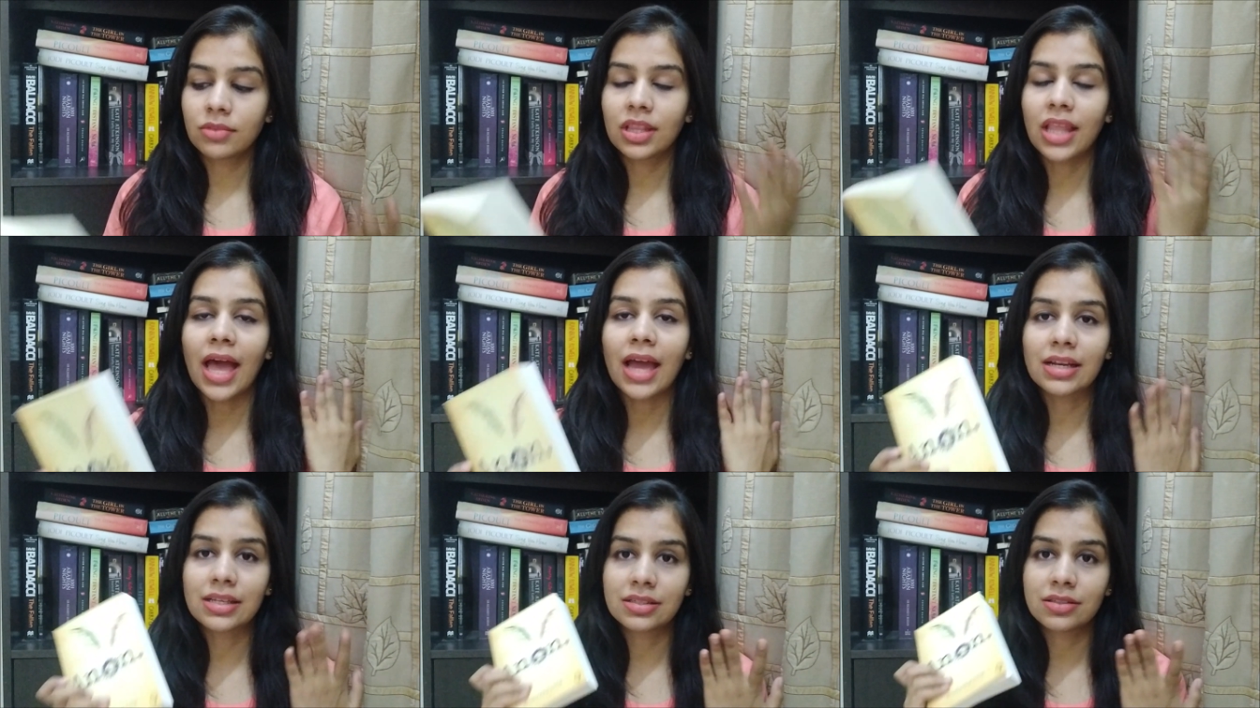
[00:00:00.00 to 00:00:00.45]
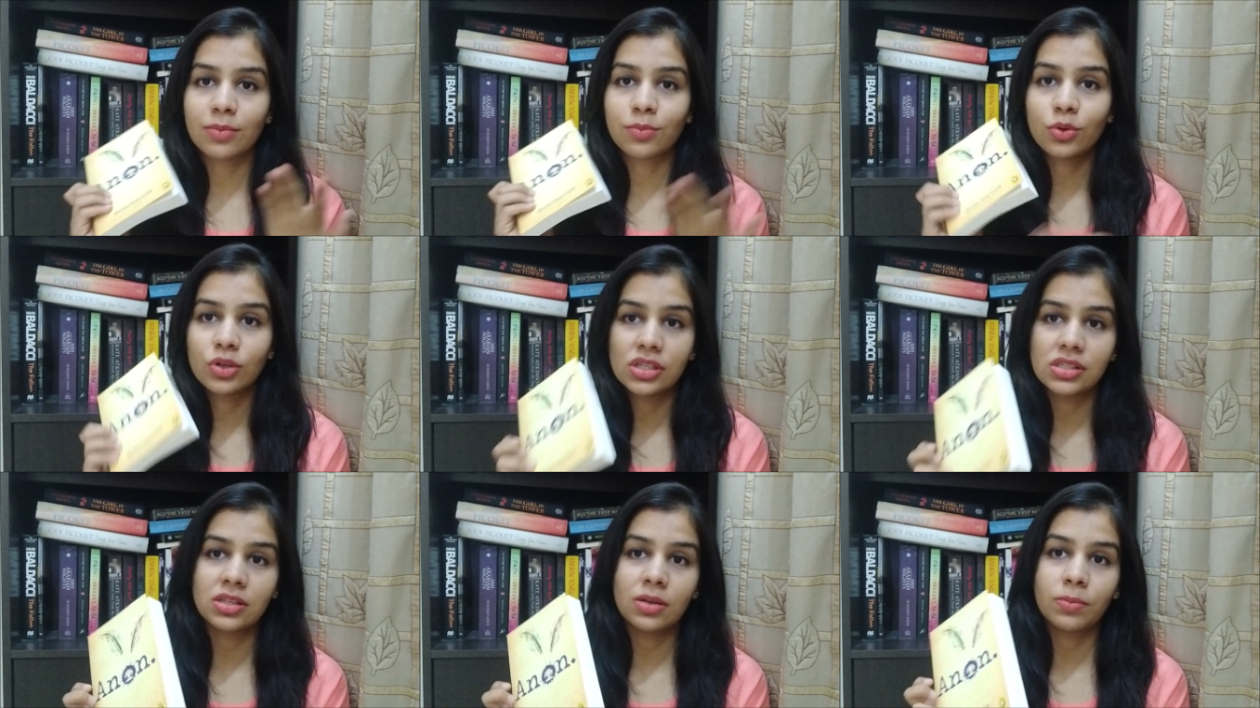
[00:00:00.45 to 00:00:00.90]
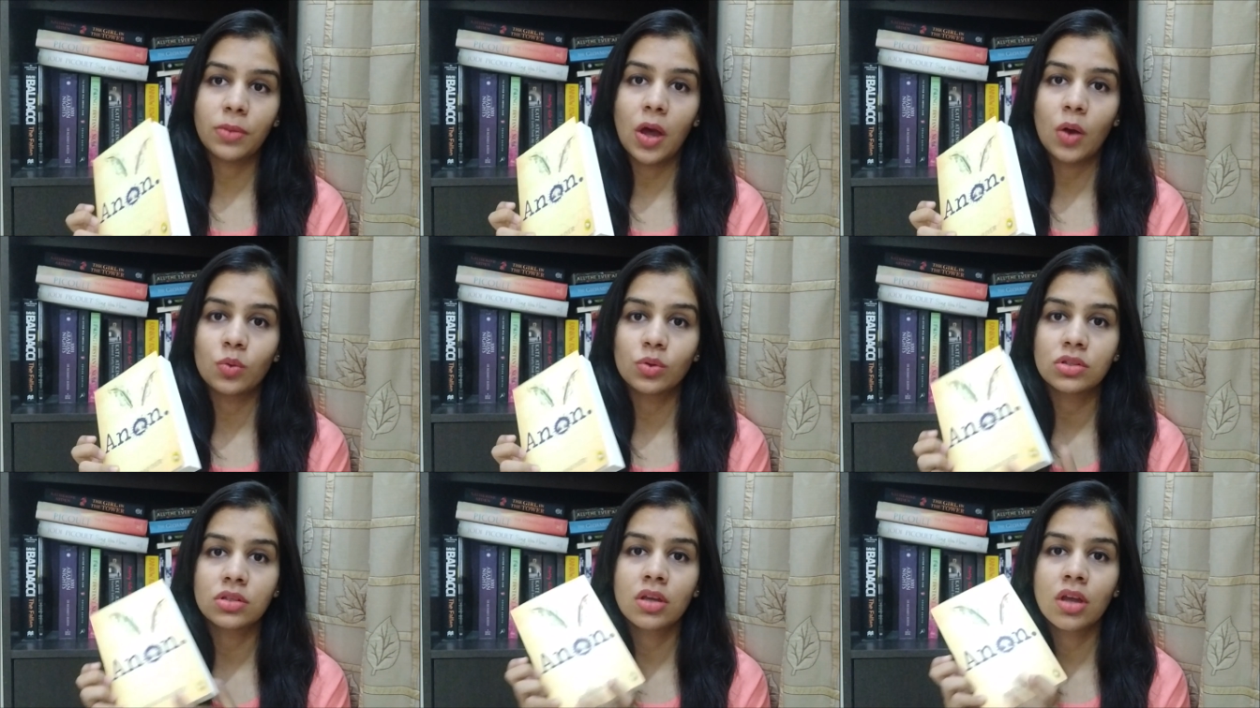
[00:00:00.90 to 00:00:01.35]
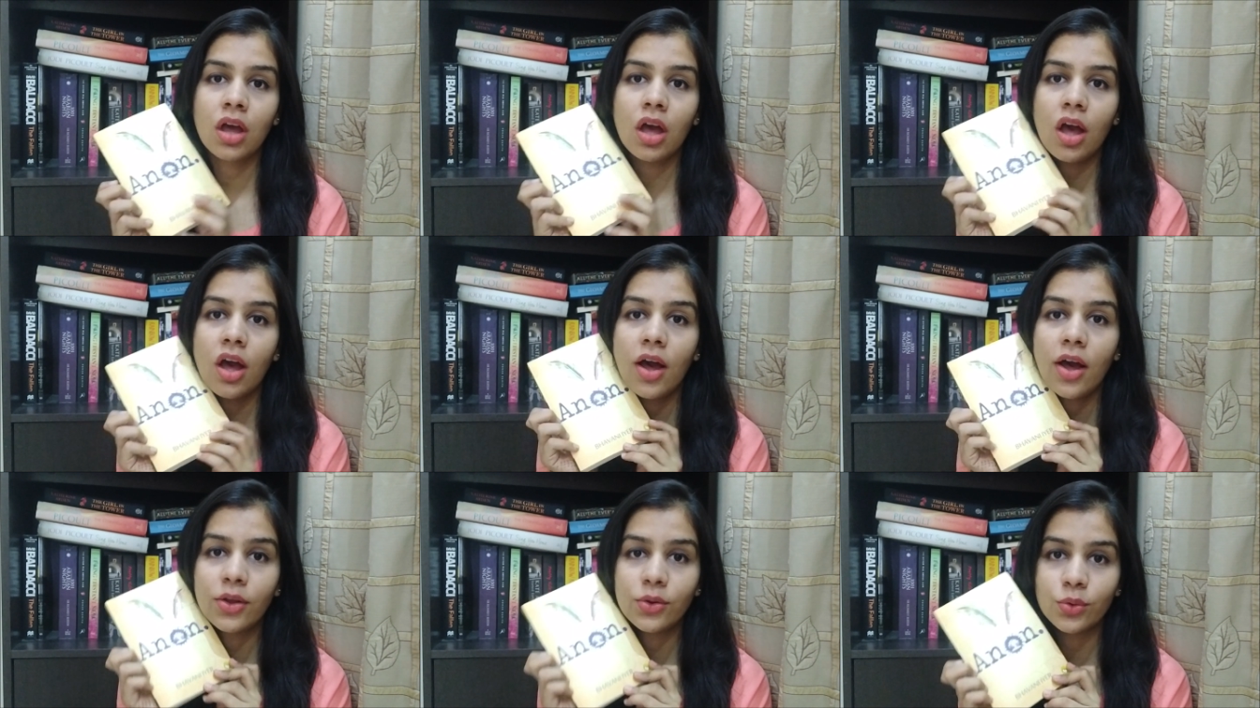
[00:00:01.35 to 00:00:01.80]
that's the book is about
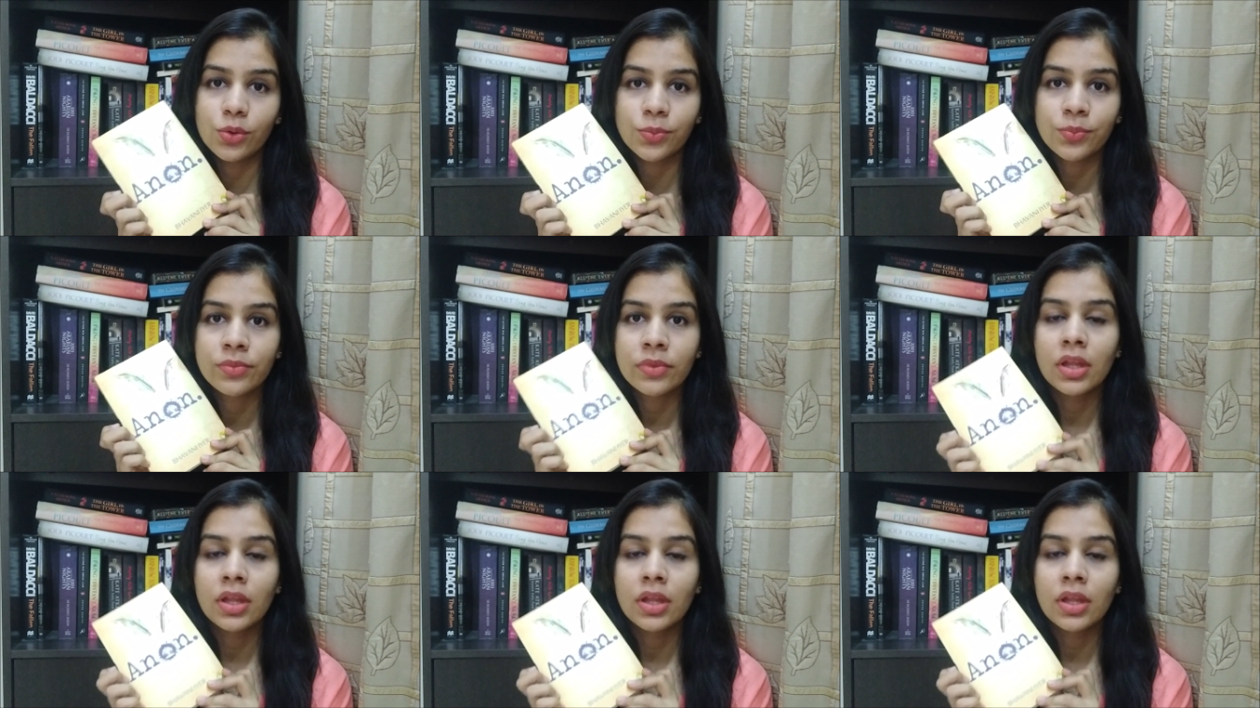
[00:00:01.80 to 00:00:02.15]
Anon.